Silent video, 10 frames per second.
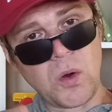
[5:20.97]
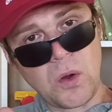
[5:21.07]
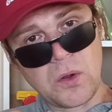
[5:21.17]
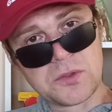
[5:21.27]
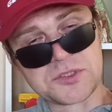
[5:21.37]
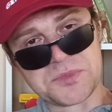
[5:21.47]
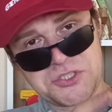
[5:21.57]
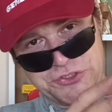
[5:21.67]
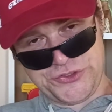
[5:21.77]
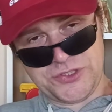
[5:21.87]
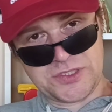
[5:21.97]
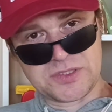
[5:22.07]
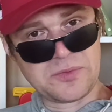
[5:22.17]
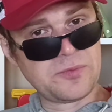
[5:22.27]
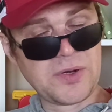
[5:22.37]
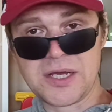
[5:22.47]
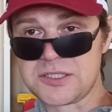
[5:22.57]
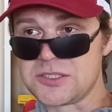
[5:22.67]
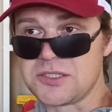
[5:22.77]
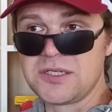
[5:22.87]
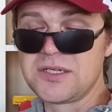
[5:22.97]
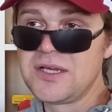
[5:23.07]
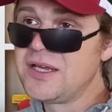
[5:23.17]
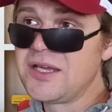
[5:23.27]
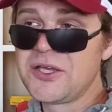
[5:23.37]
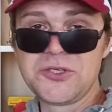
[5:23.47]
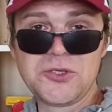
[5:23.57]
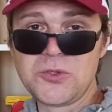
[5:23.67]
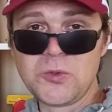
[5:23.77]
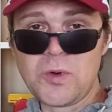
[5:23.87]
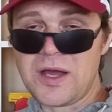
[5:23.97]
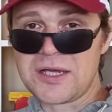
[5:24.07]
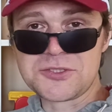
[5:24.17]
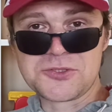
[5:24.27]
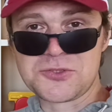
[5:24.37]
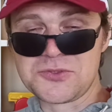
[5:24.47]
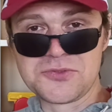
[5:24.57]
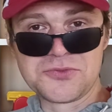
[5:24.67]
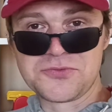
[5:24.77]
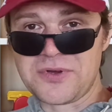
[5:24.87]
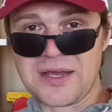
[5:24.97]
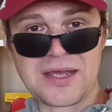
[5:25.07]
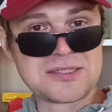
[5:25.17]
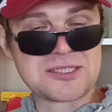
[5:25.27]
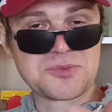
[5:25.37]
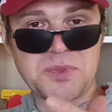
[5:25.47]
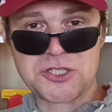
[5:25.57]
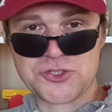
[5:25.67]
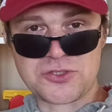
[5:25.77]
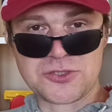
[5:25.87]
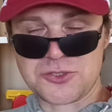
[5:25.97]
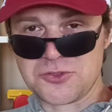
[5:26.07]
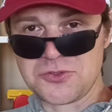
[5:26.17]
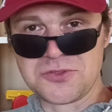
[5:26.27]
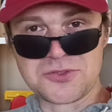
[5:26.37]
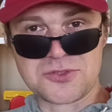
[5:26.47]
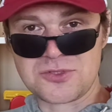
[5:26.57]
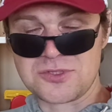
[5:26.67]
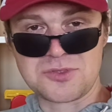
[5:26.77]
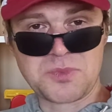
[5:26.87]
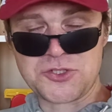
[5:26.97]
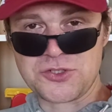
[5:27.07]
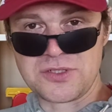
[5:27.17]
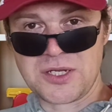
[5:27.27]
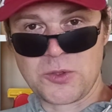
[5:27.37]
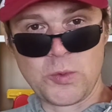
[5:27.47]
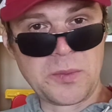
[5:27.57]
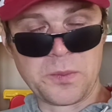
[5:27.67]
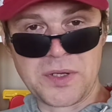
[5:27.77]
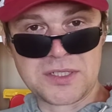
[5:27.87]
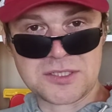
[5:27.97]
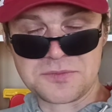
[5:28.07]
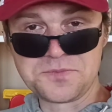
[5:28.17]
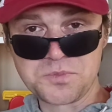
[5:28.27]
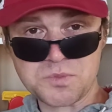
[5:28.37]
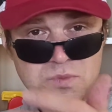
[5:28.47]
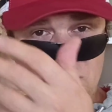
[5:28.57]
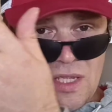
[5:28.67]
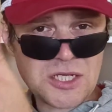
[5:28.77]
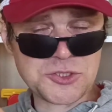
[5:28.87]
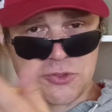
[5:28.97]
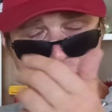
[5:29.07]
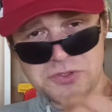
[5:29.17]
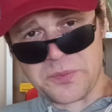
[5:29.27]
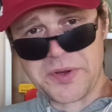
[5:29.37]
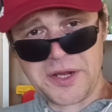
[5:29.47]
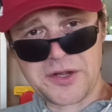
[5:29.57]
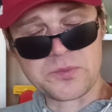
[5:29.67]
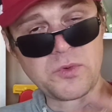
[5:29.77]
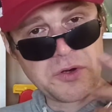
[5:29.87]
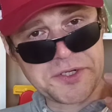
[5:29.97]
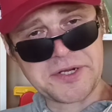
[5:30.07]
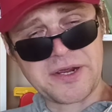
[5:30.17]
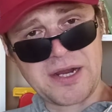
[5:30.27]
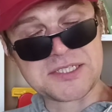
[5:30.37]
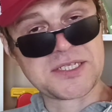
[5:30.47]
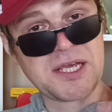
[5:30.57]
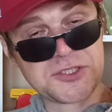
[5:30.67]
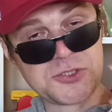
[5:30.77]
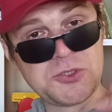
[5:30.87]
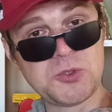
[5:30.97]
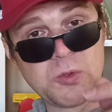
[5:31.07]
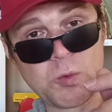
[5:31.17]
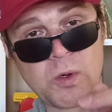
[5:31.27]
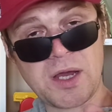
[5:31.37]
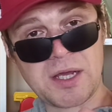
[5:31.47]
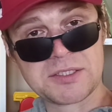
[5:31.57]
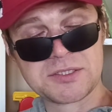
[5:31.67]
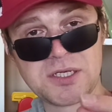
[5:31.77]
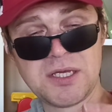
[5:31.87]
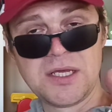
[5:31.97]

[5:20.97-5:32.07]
old machine, but you want to find special tools, special equipment to repair modern cars, and you want